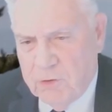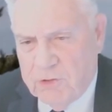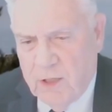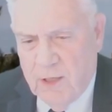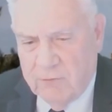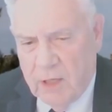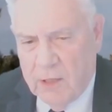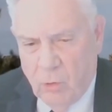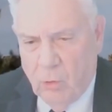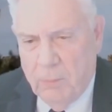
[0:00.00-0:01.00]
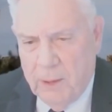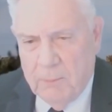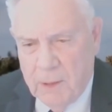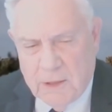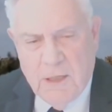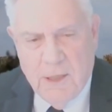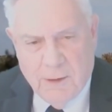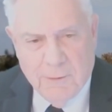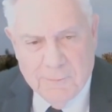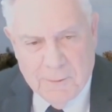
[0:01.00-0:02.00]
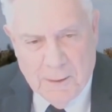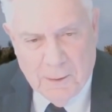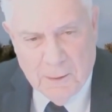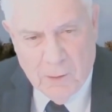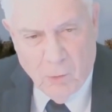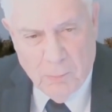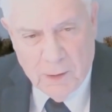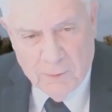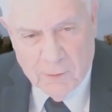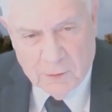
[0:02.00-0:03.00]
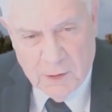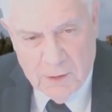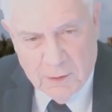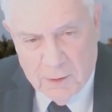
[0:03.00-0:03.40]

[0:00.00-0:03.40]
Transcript: said, I've got to obey my king and they obeyed their king.